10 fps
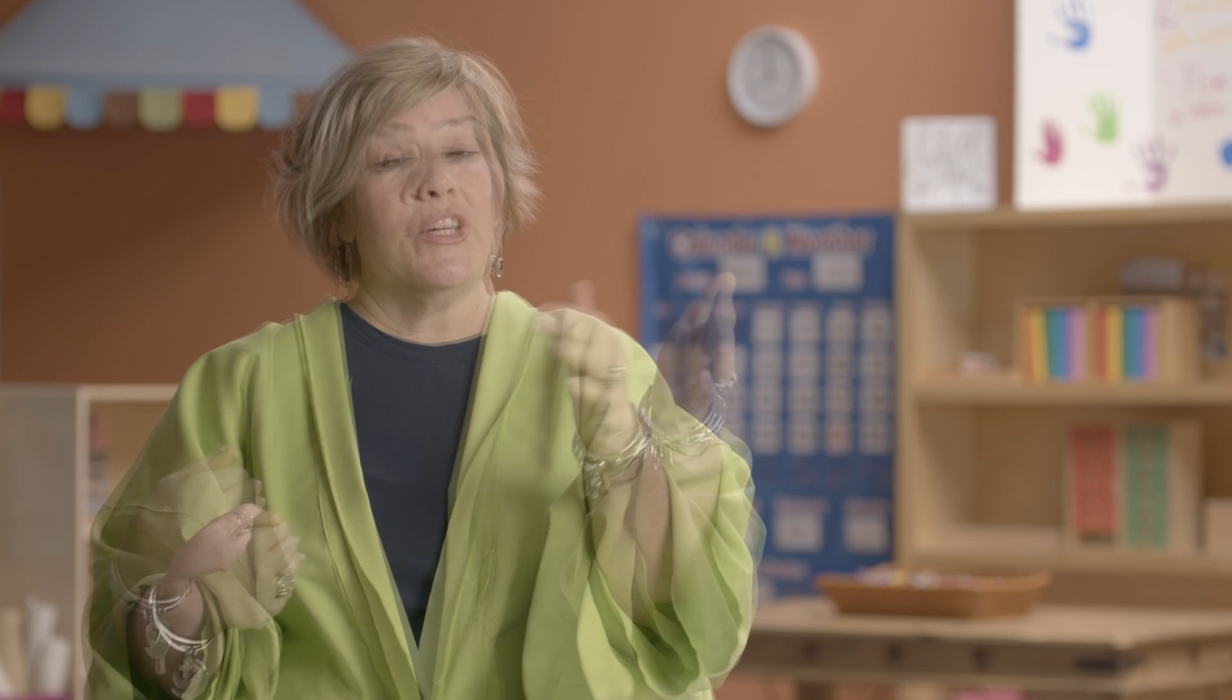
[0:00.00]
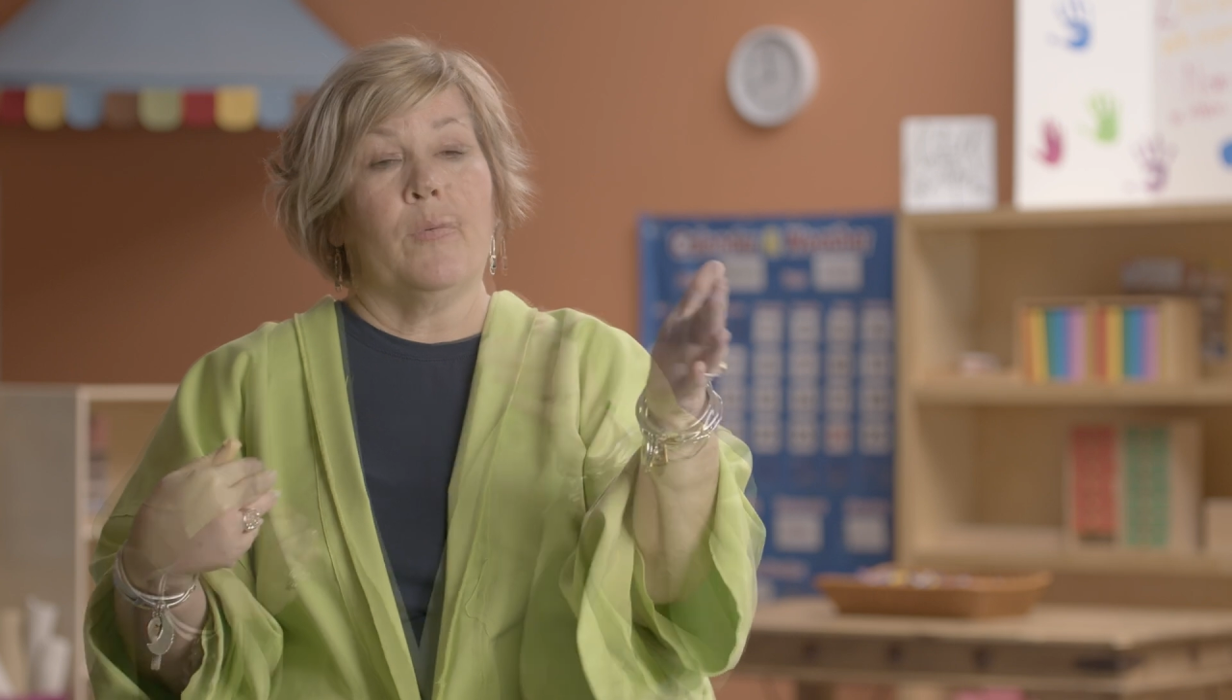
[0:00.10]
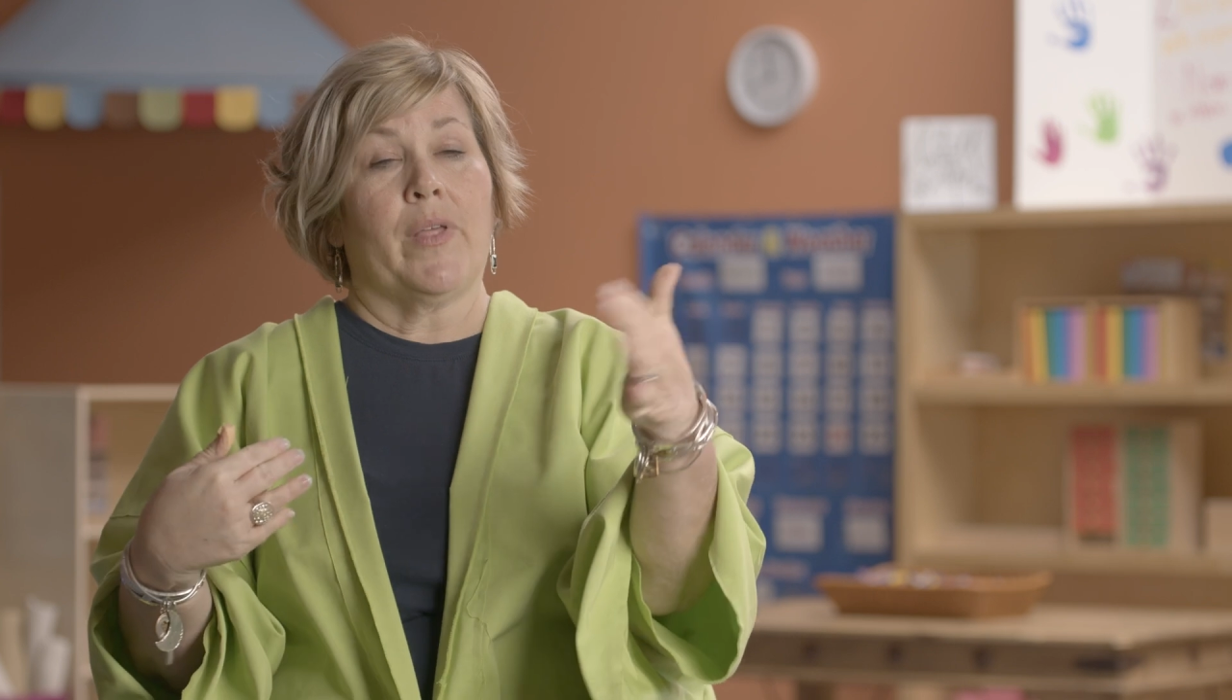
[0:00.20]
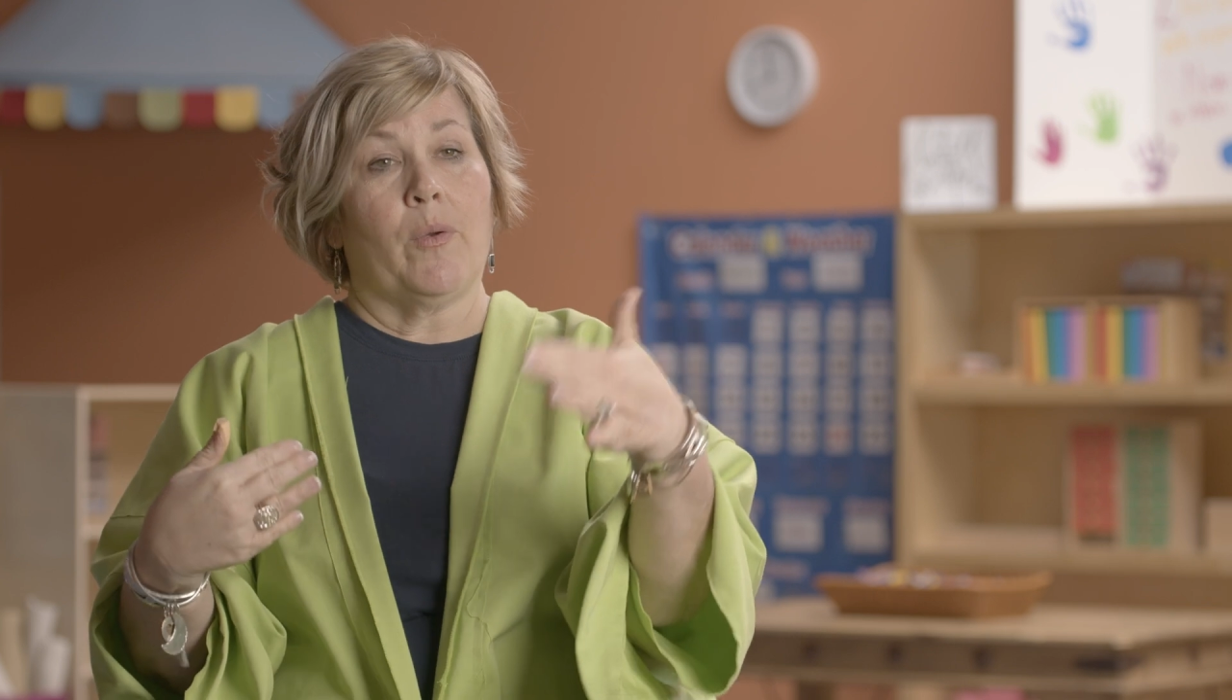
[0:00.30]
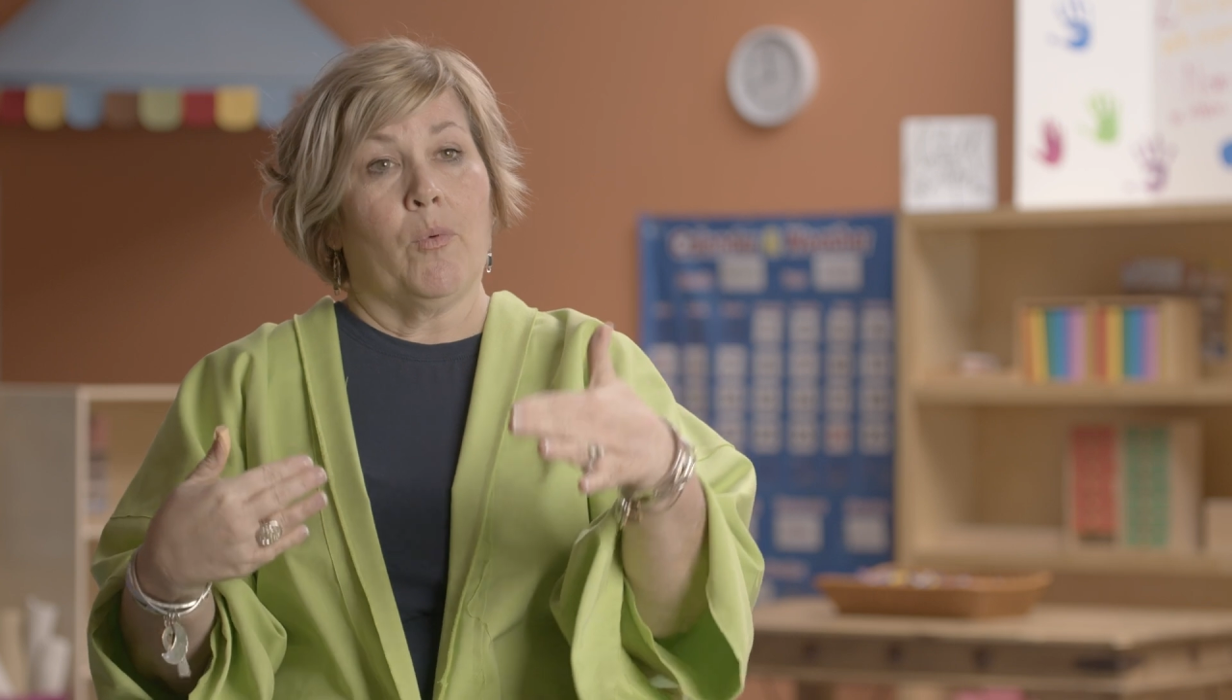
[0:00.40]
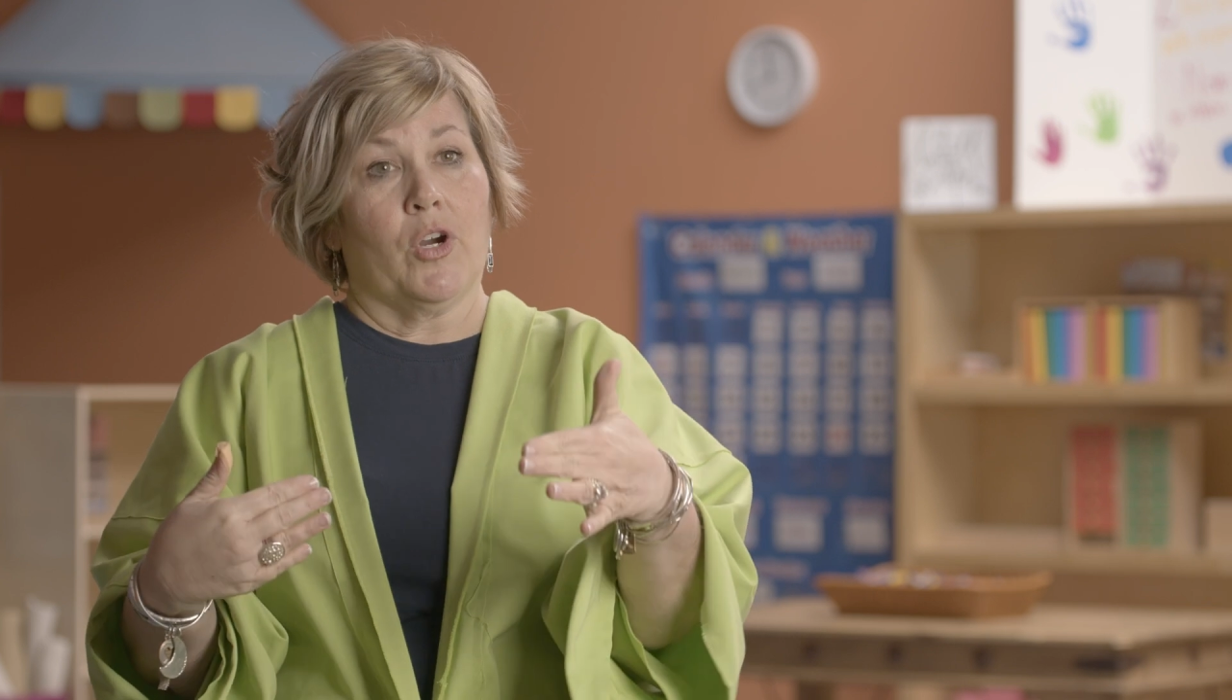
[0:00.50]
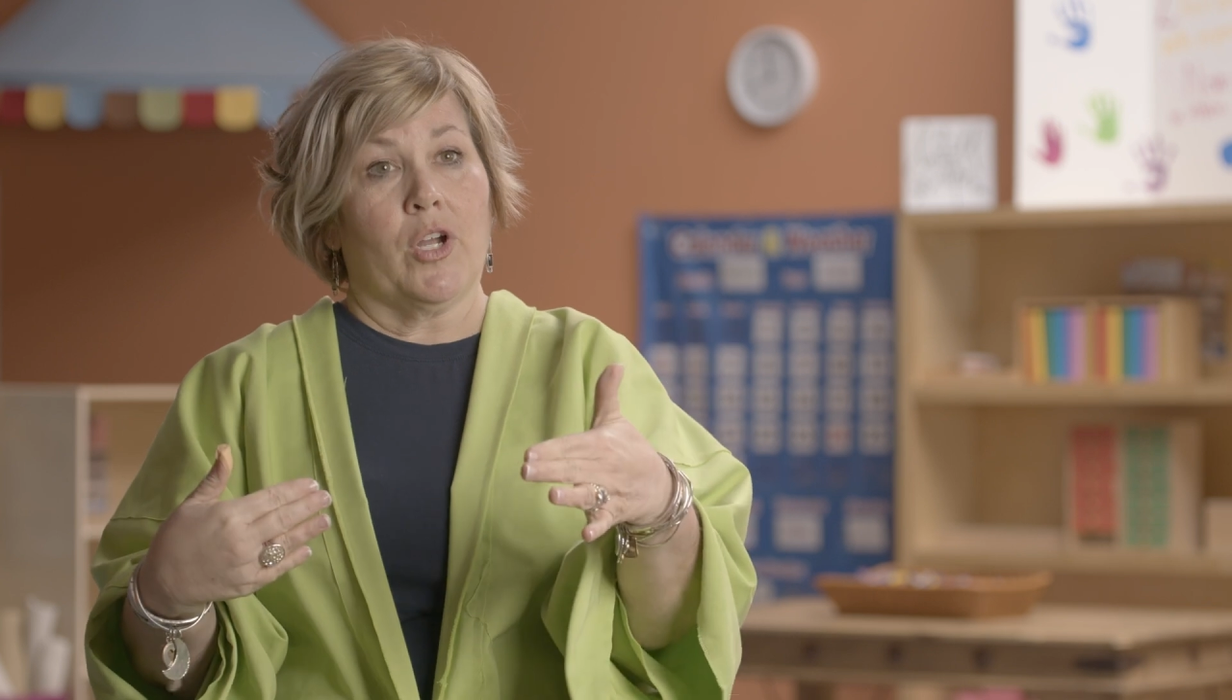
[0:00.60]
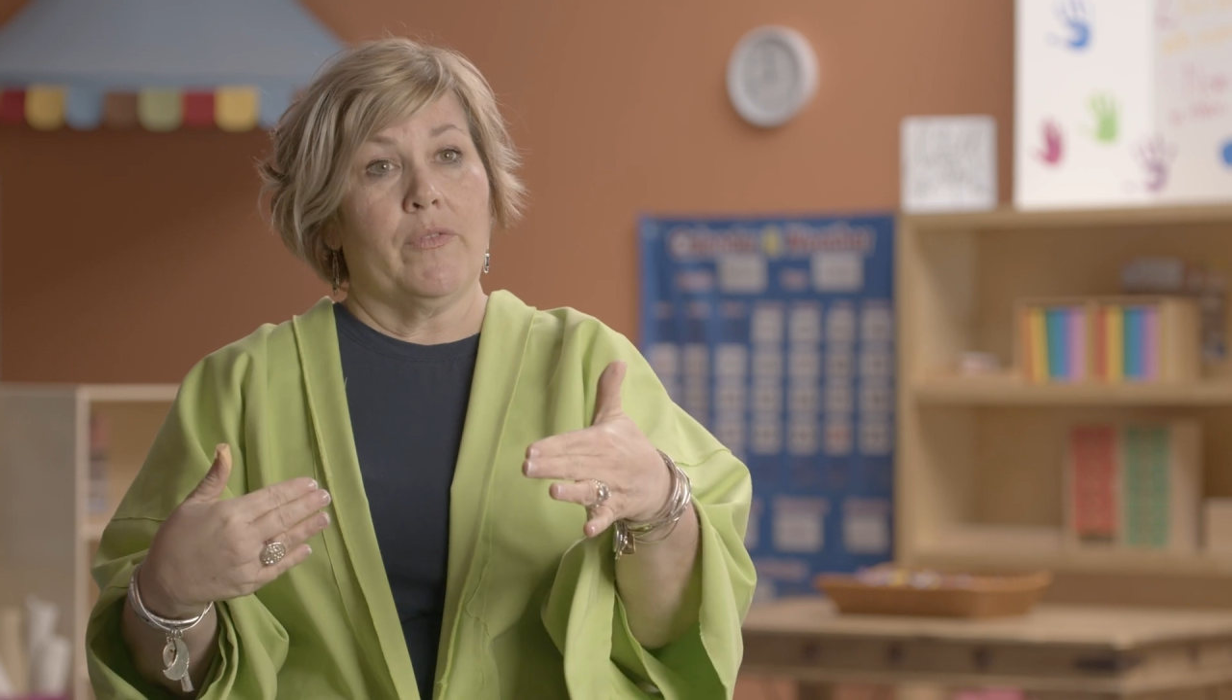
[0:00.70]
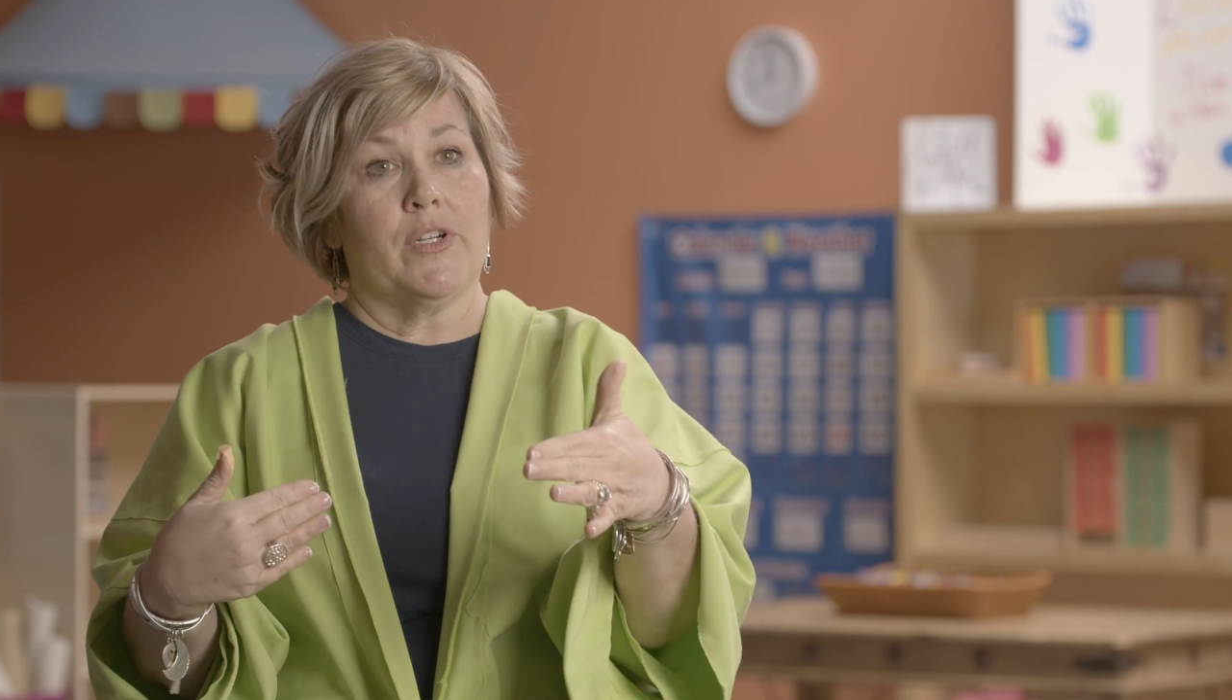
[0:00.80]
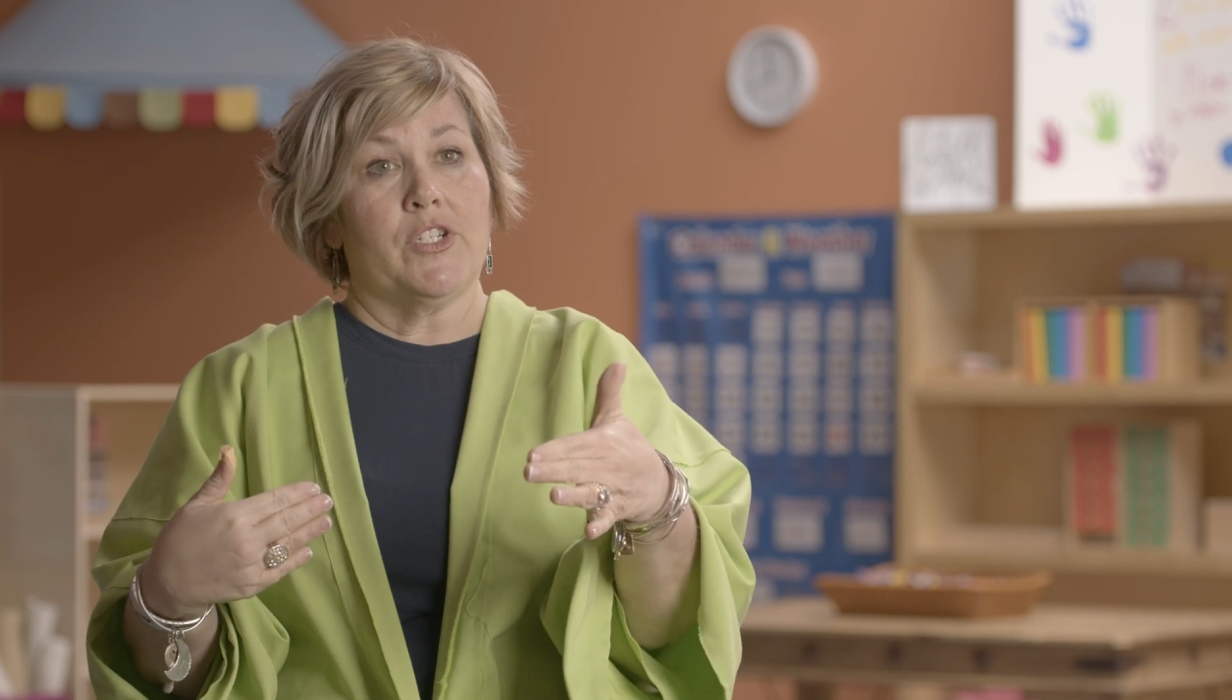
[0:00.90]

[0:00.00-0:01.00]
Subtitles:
They work on their